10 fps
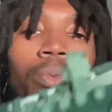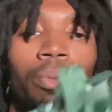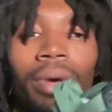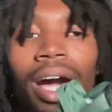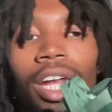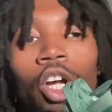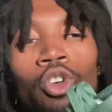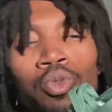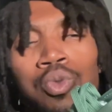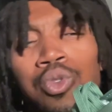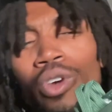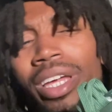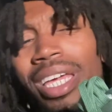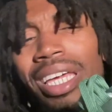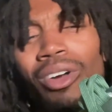you got a
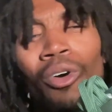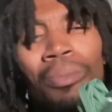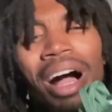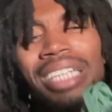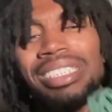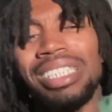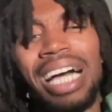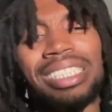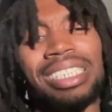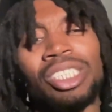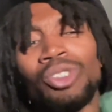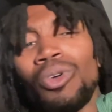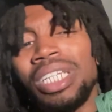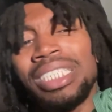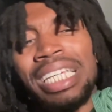green, oh my, I just saw
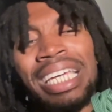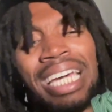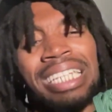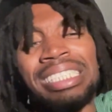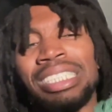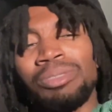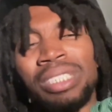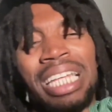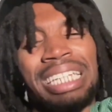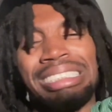these again and just was like,